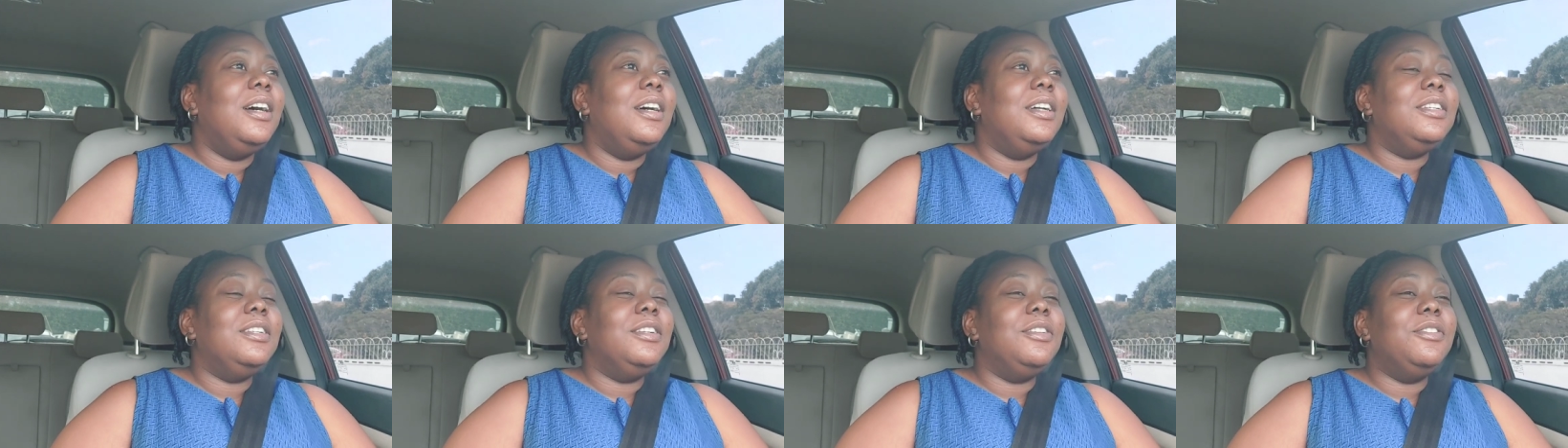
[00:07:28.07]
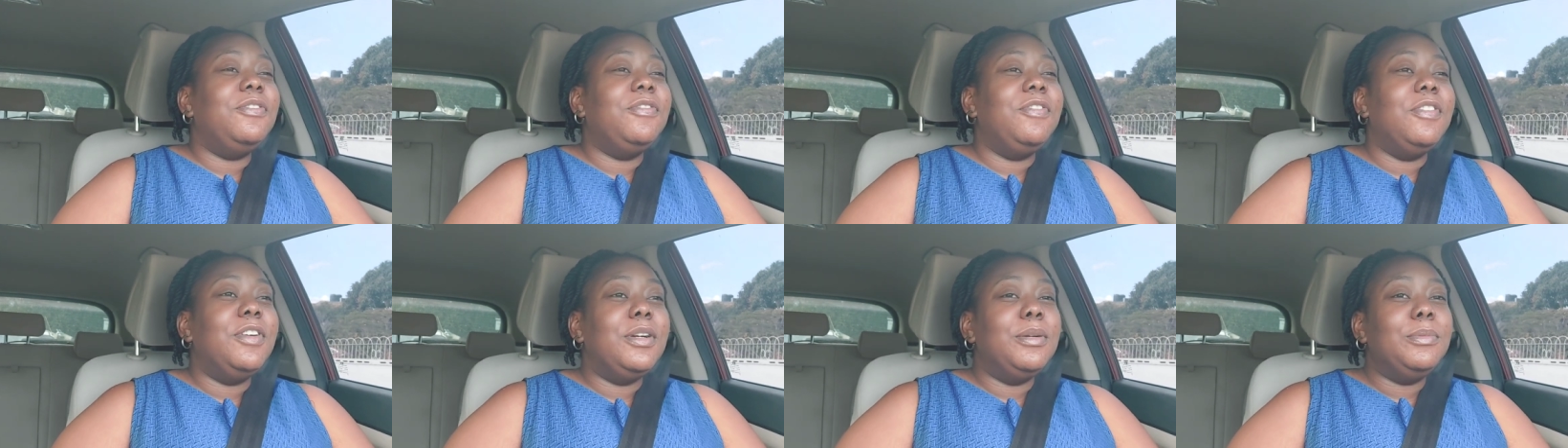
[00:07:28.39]
on
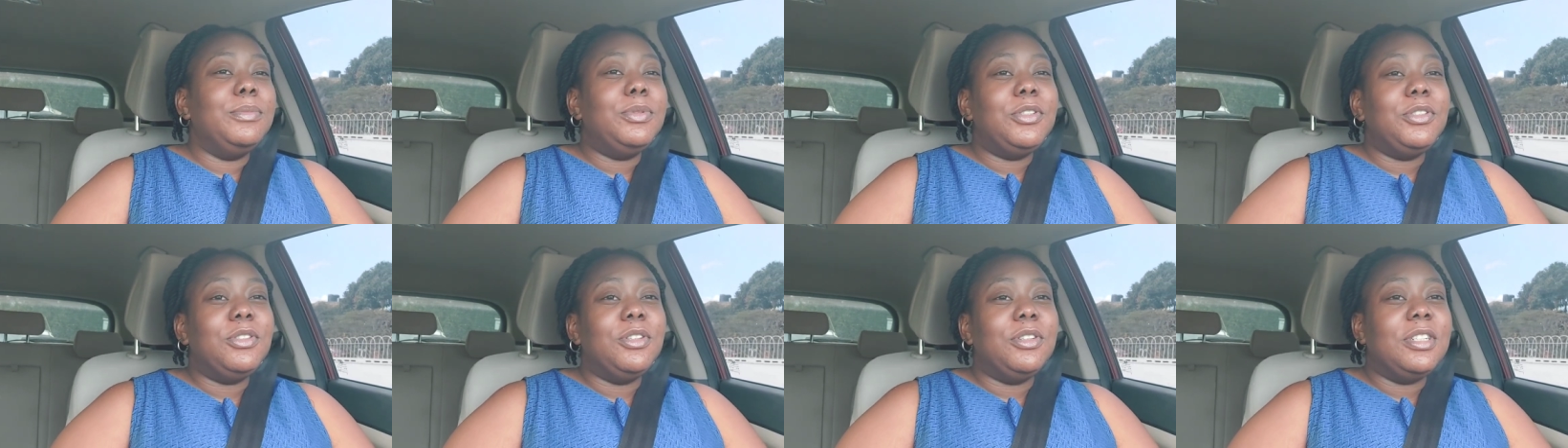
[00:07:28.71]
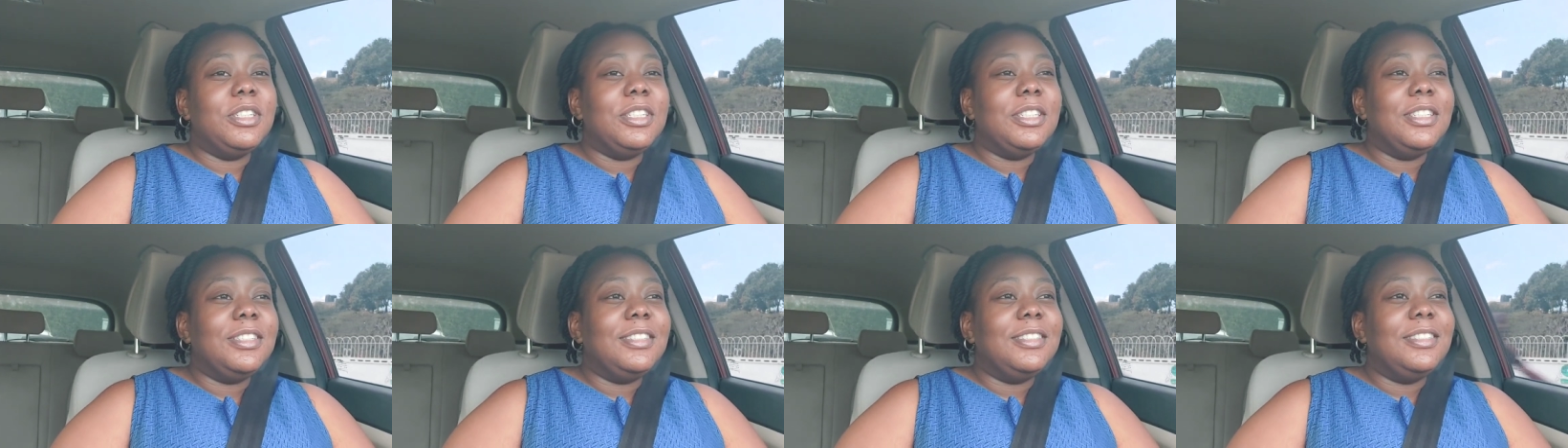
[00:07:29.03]
the firm
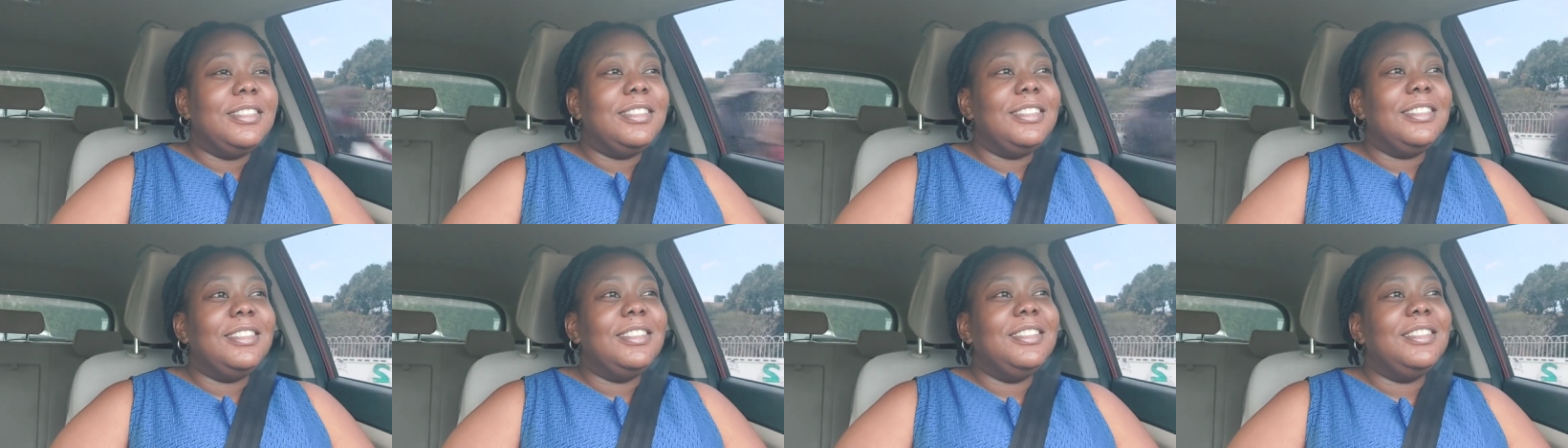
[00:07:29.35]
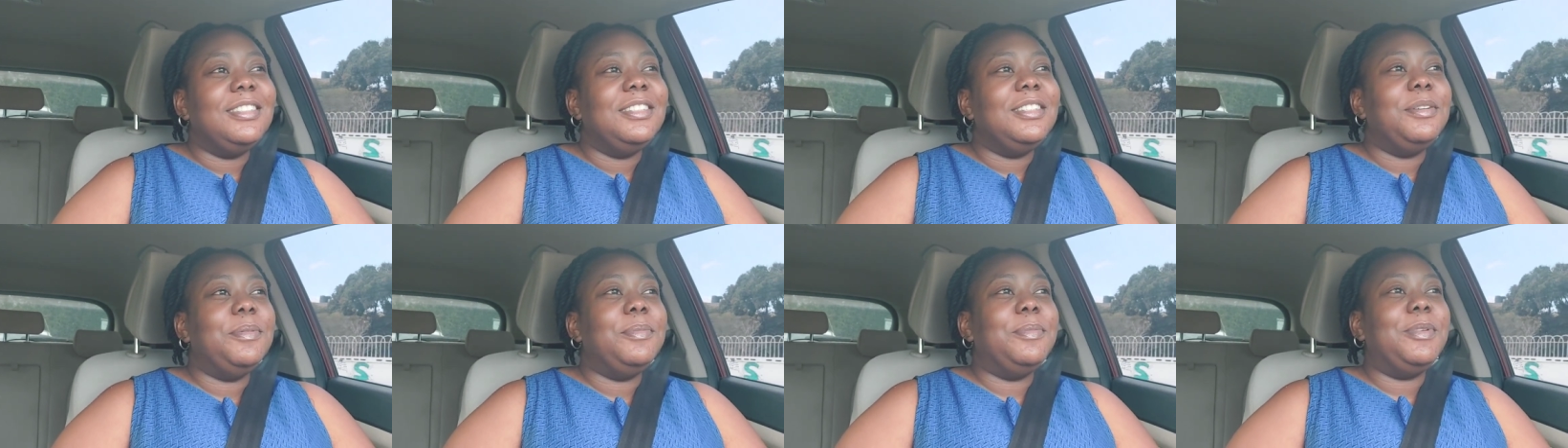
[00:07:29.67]
struggles
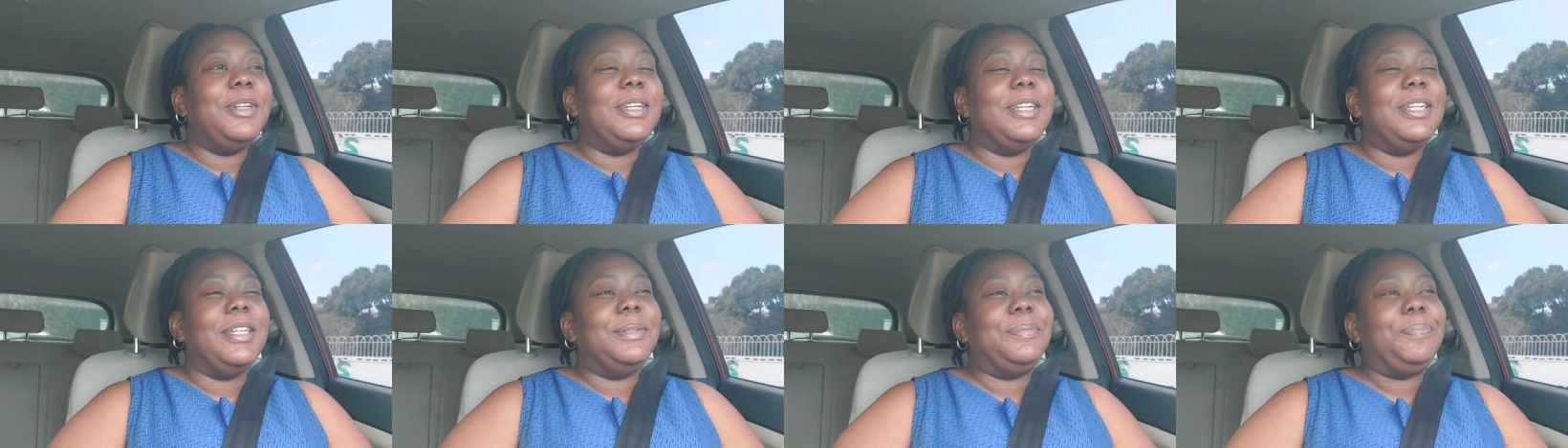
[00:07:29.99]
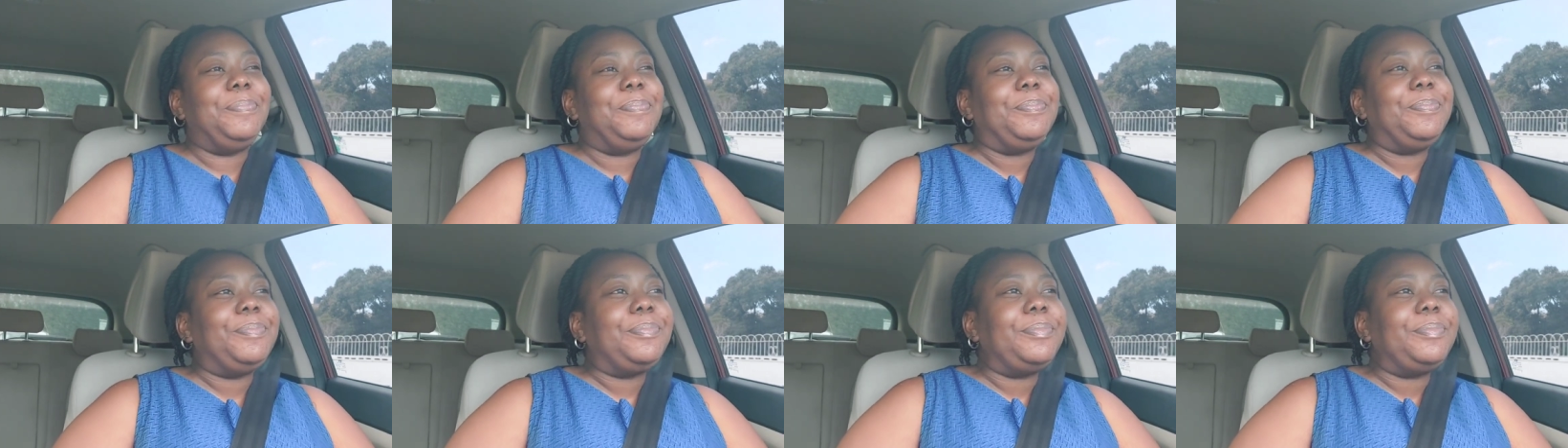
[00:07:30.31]
but yeah